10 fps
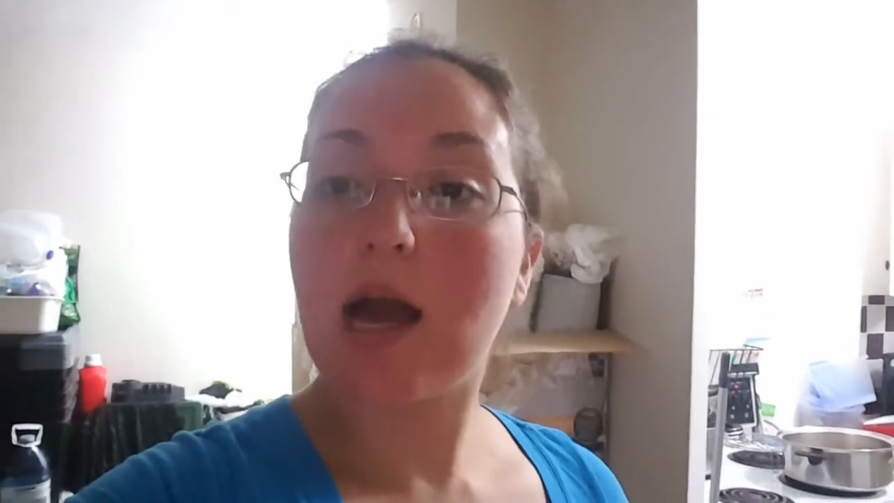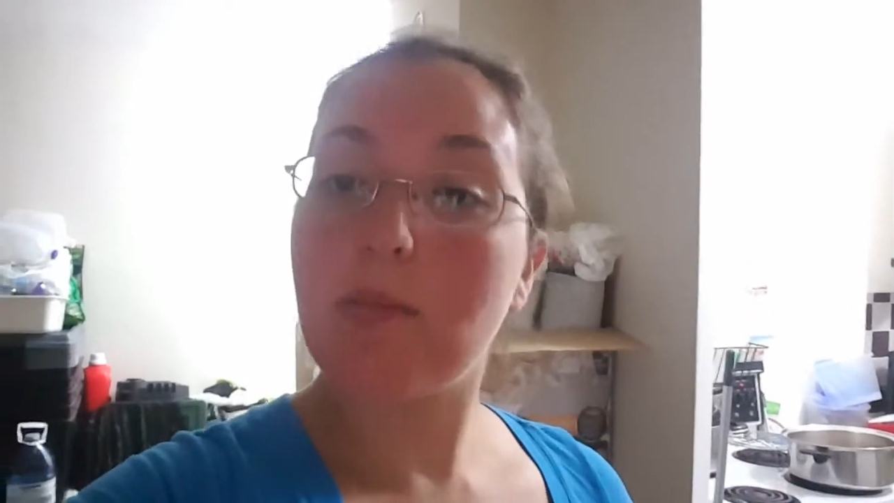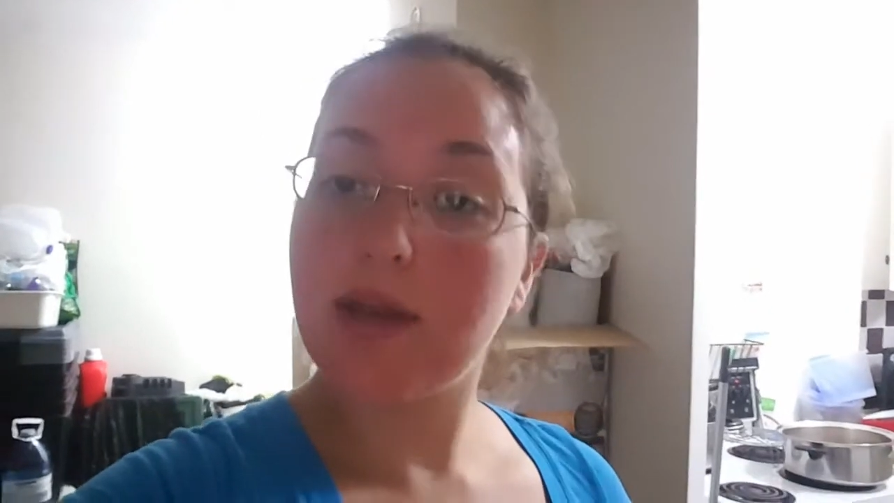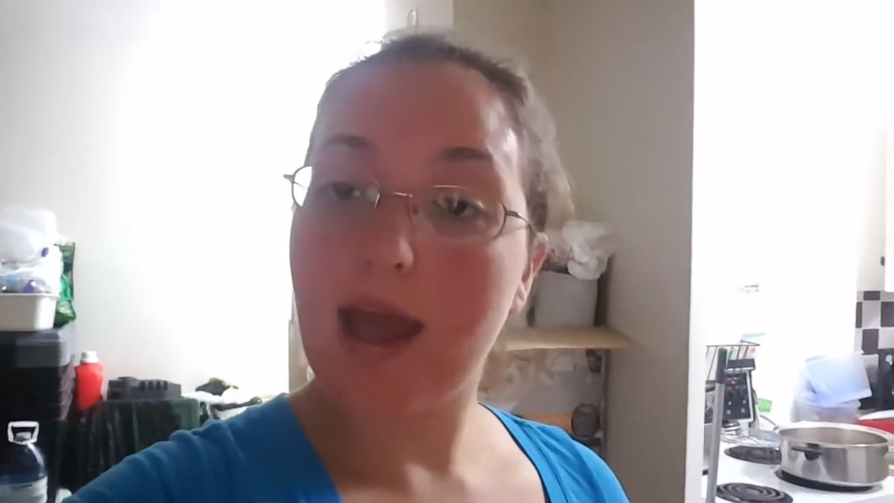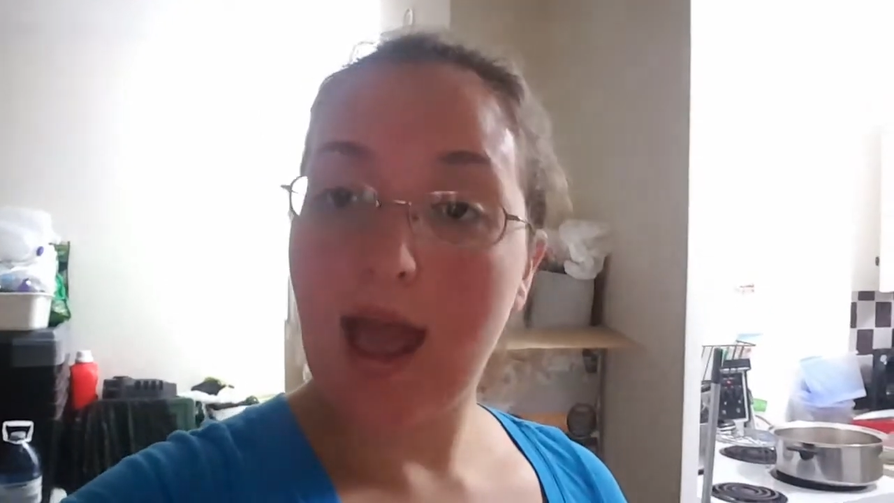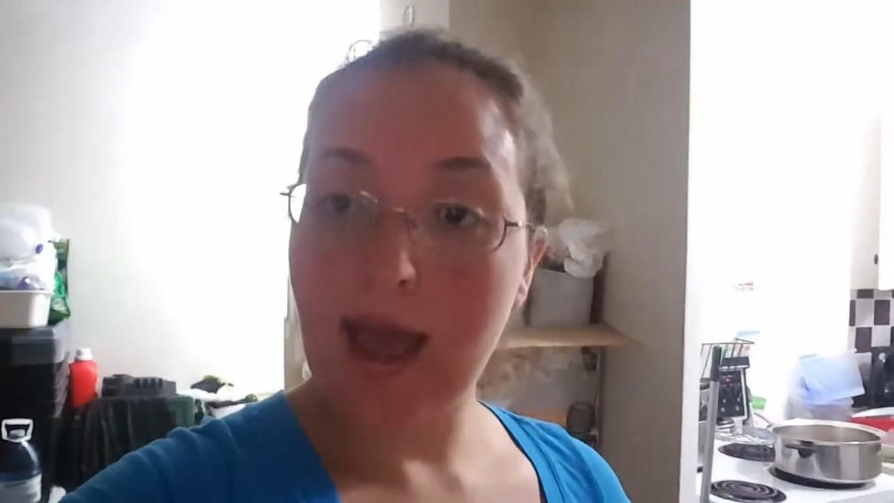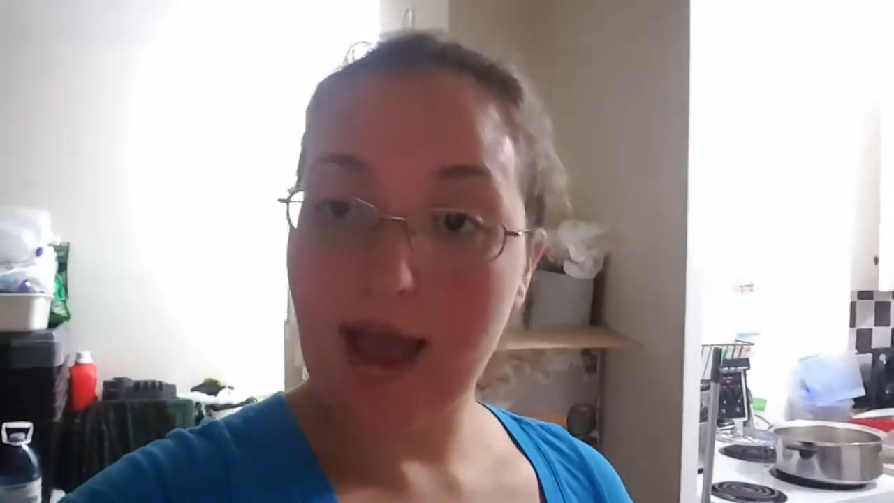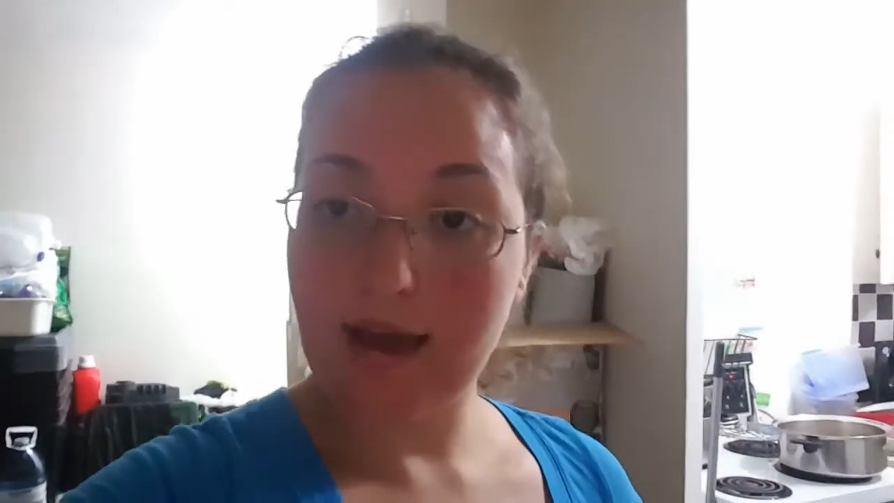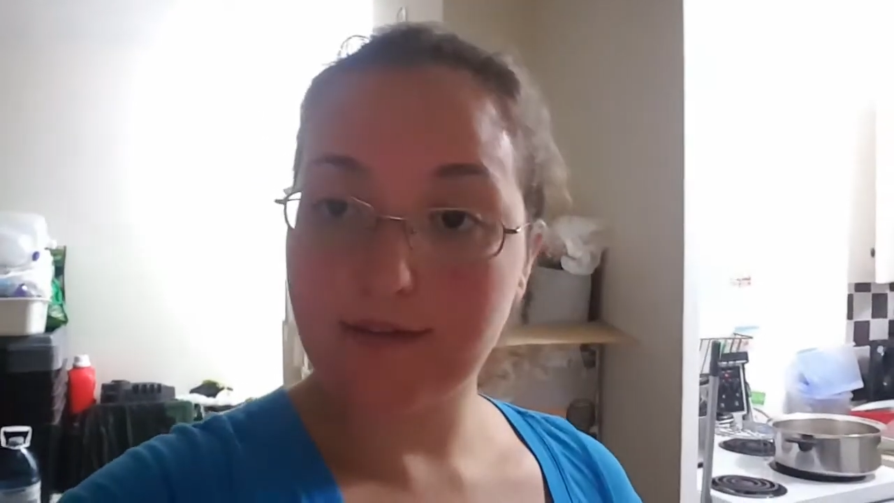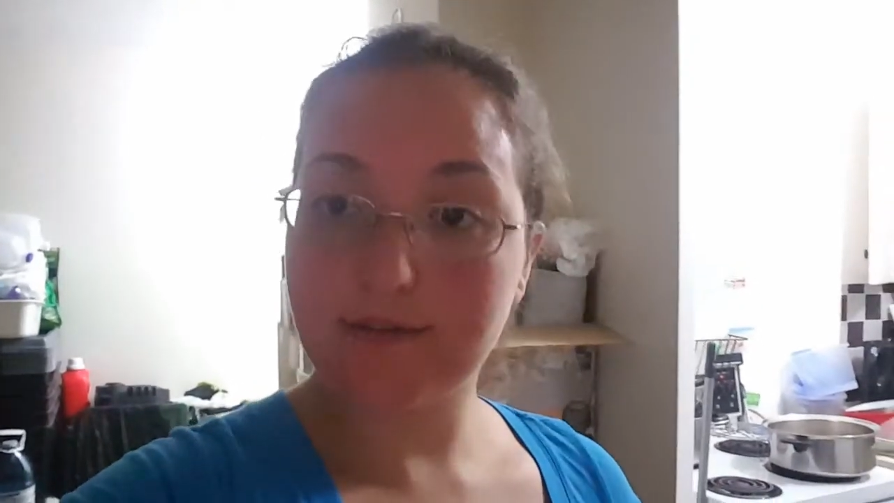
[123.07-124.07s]
a cup and a
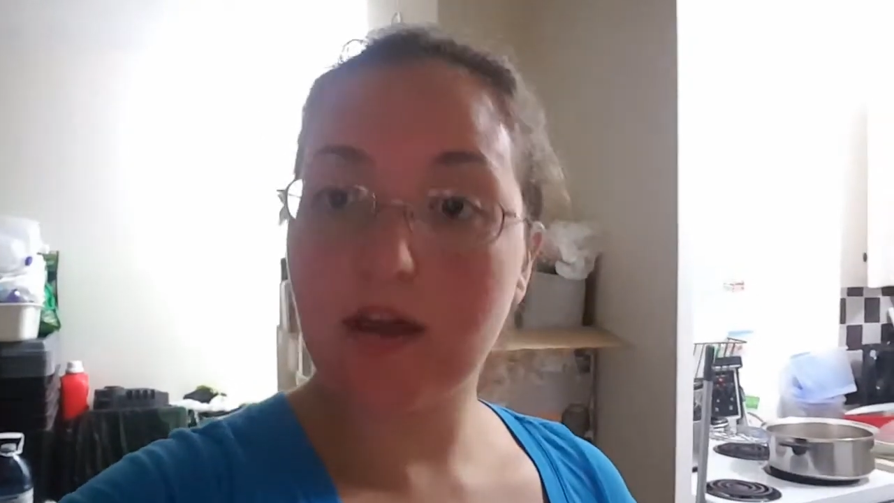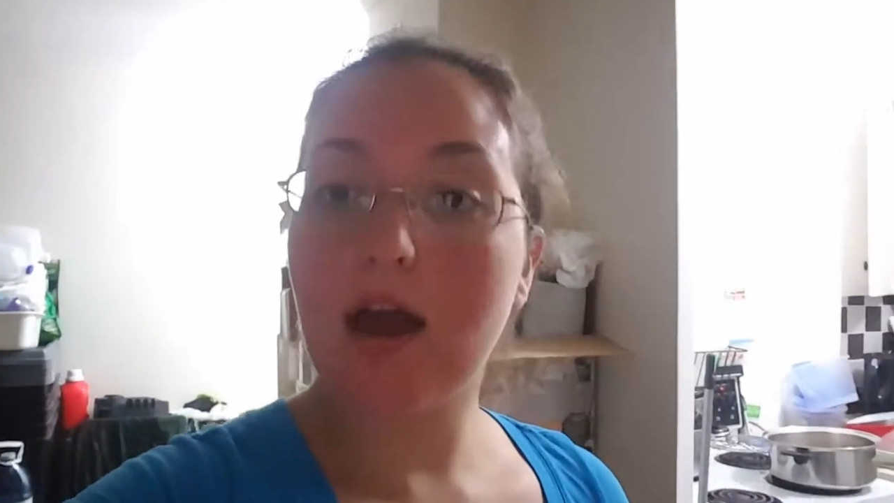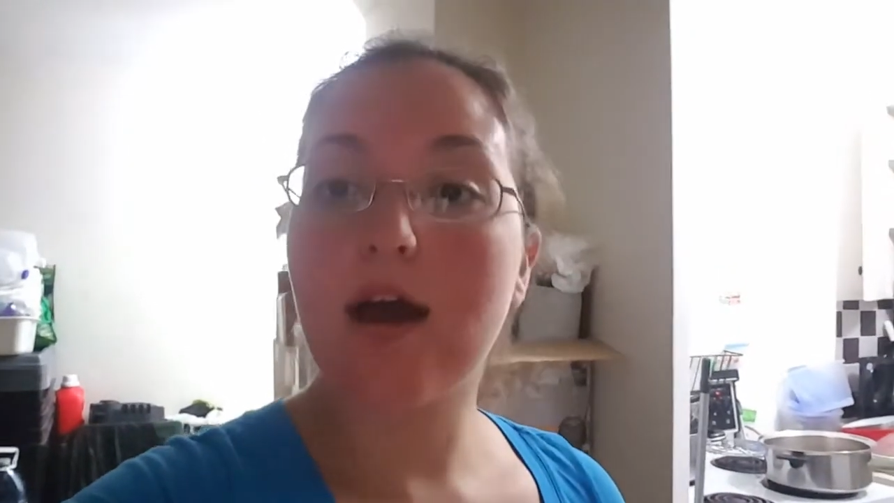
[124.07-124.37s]
half